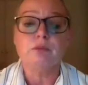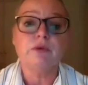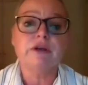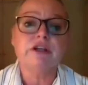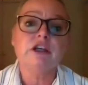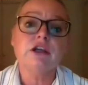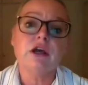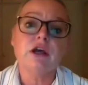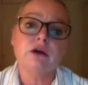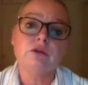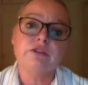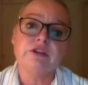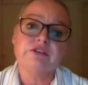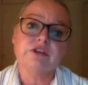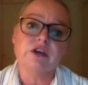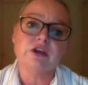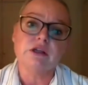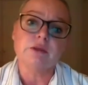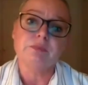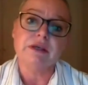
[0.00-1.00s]
We know
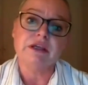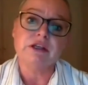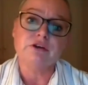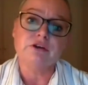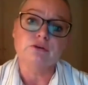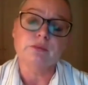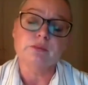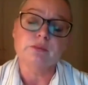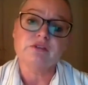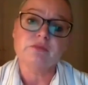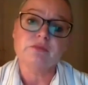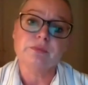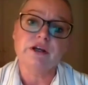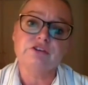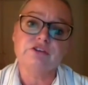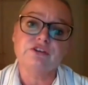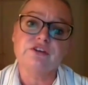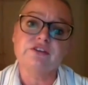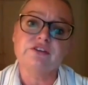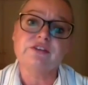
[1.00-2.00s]
there's going to be enormous
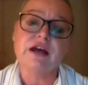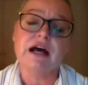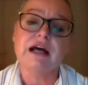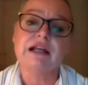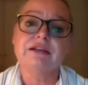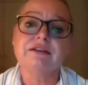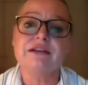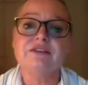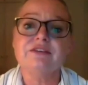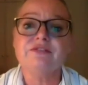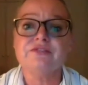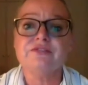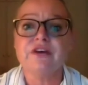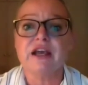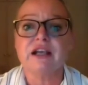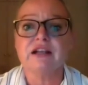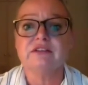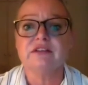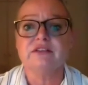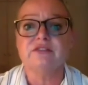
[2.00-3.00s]
pressures, and
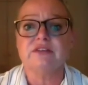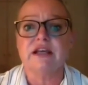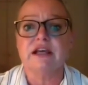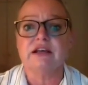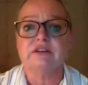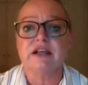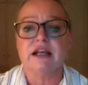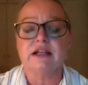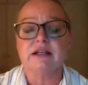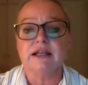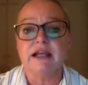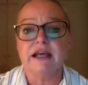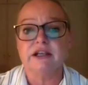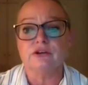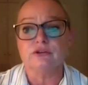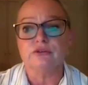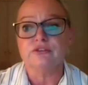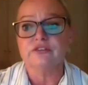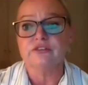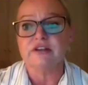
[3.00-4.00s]
effective
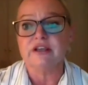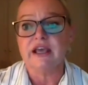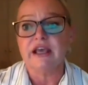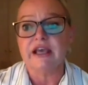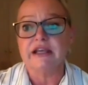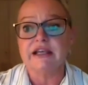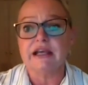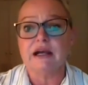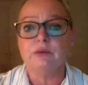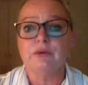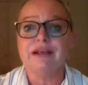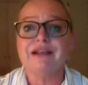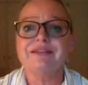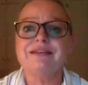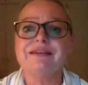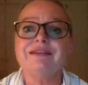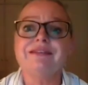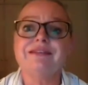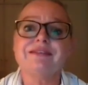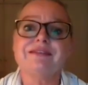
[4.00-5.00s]
legal care now is
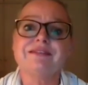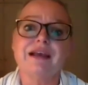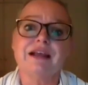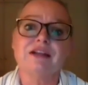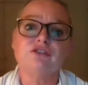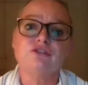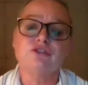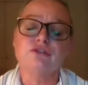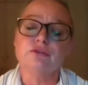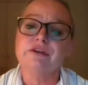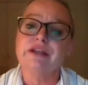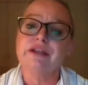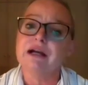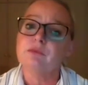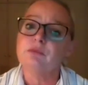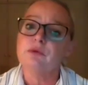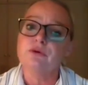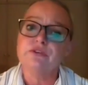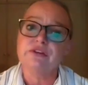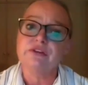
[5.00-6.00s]
essential
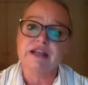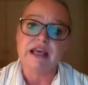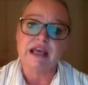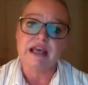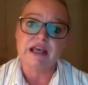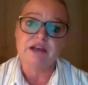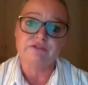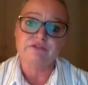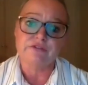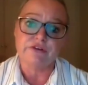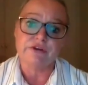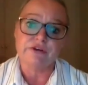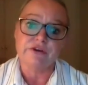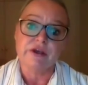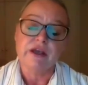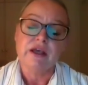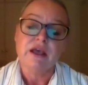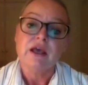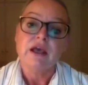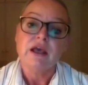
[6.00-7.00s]
now more than ever.
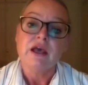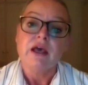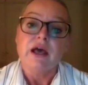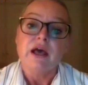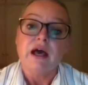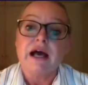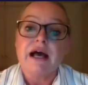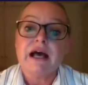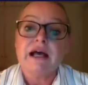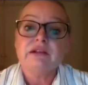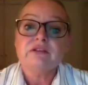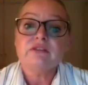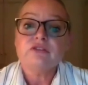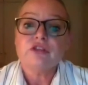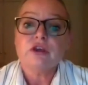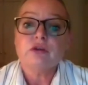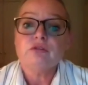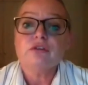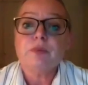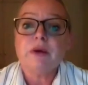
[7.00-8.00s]
And
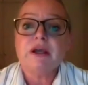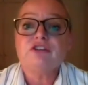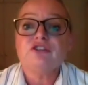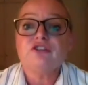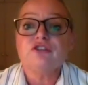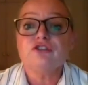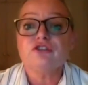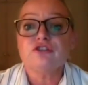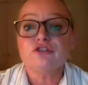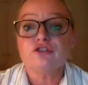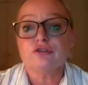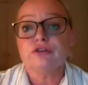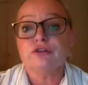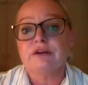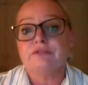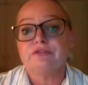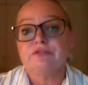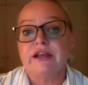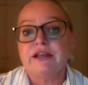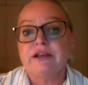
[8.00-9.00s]
those patients should
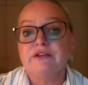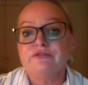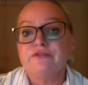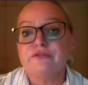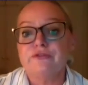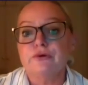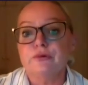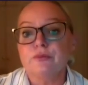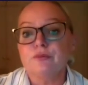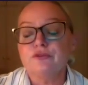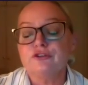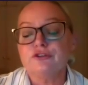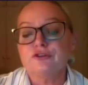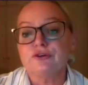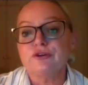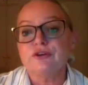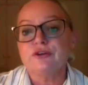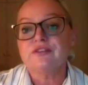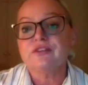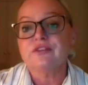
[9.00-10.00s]
have that informed
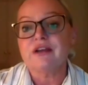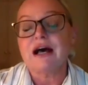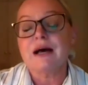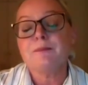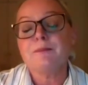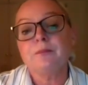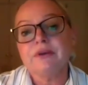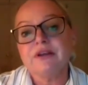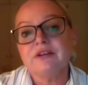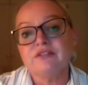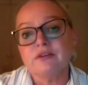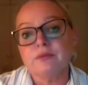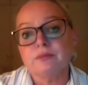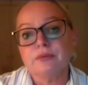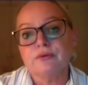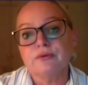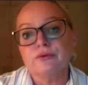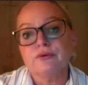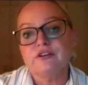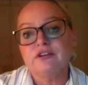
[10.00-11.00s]
choice and be
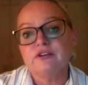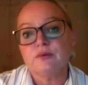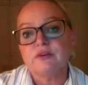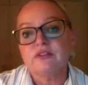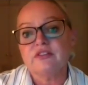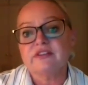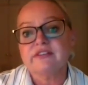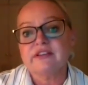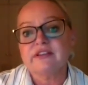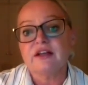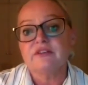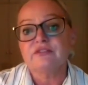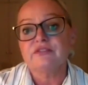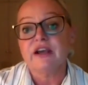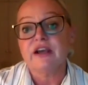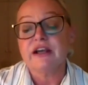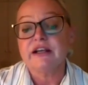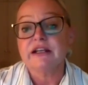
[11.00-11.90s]
supported with the self-care.